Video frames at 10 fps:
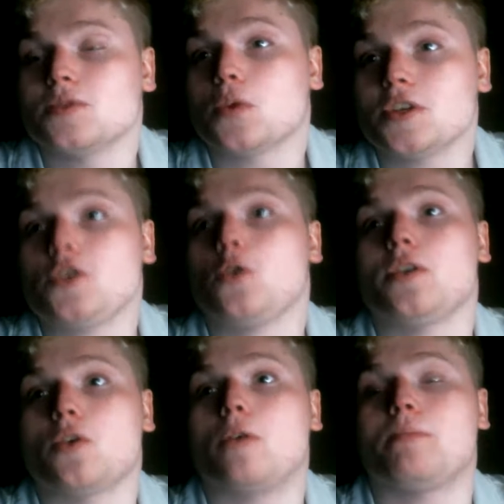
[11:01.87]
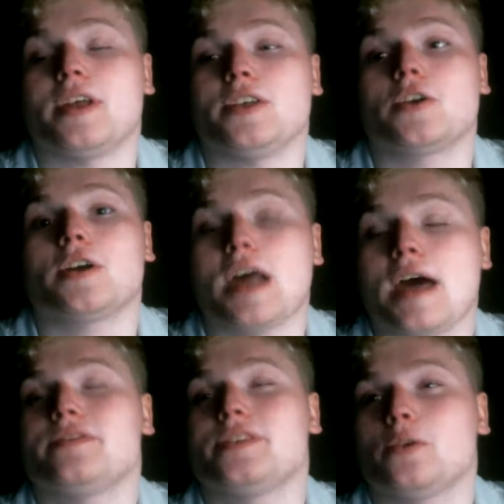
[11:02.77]
Once you're in orbit, you're going to
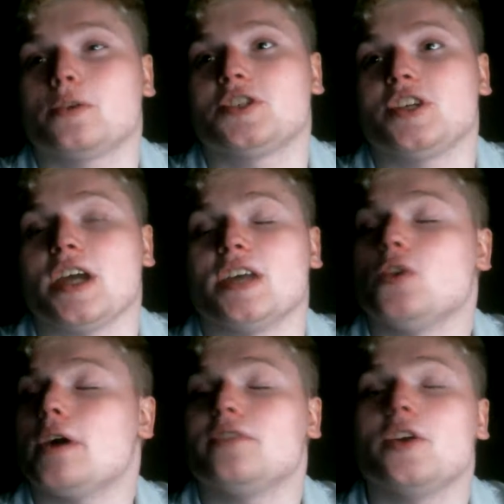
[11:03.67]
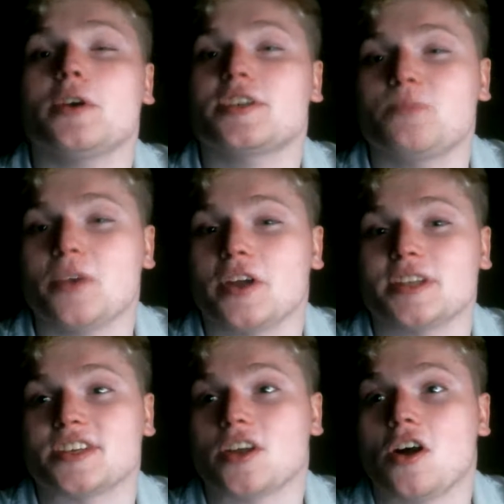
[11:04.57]
have 0G and you have no experience
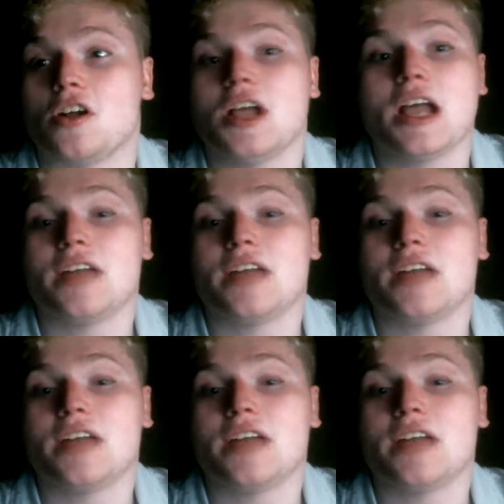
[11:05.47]
at all.